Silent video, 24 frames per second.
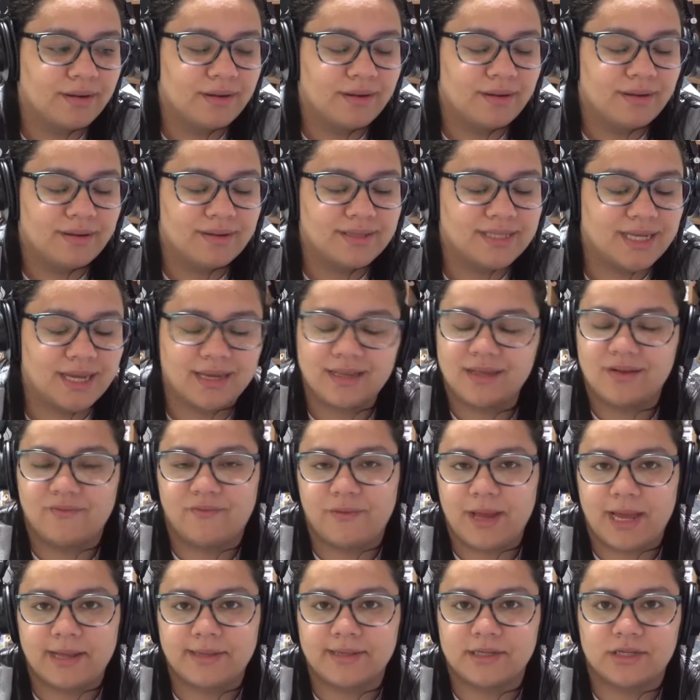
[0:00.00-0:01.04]
taking
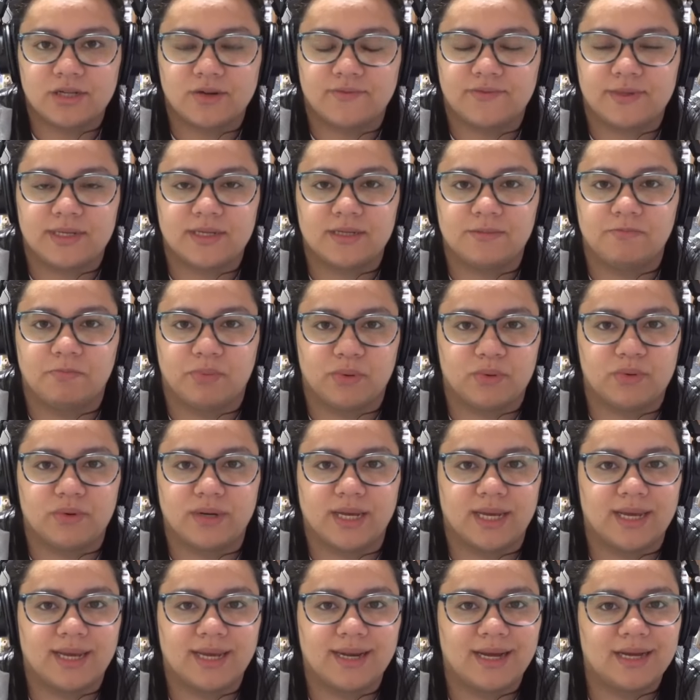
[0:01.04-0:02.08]
advantage of this
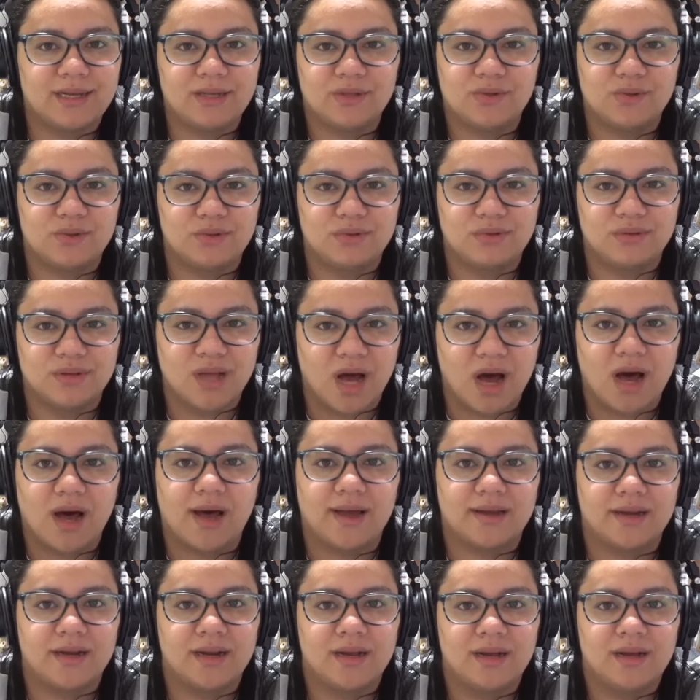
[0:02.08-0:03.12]
boy, and I do
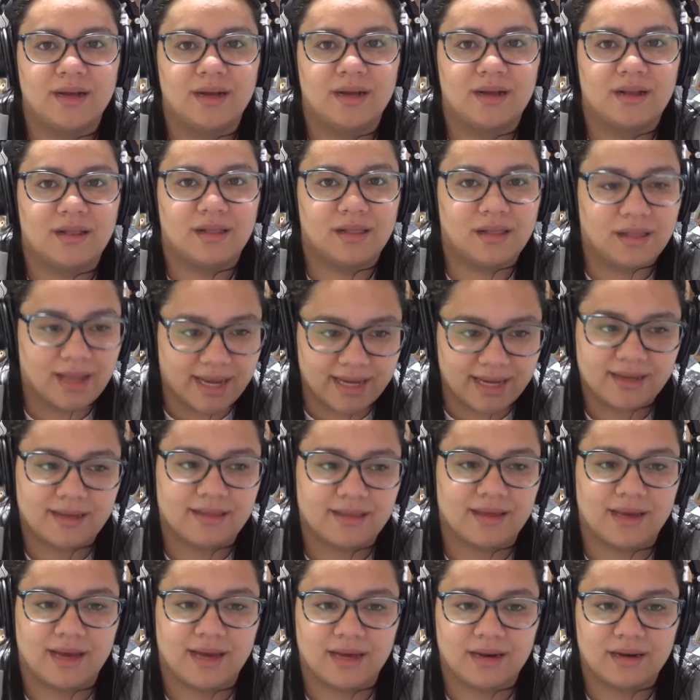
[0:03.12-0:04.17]
not like
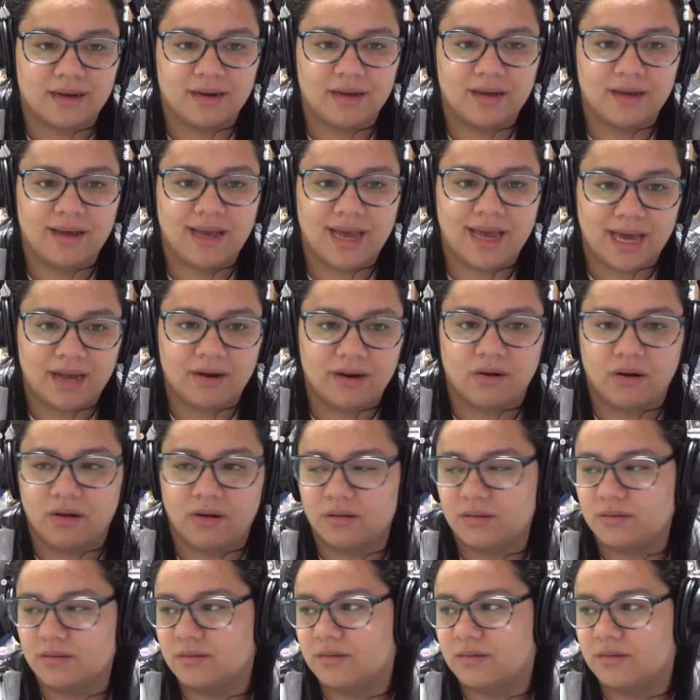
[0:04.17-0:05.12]
that at all.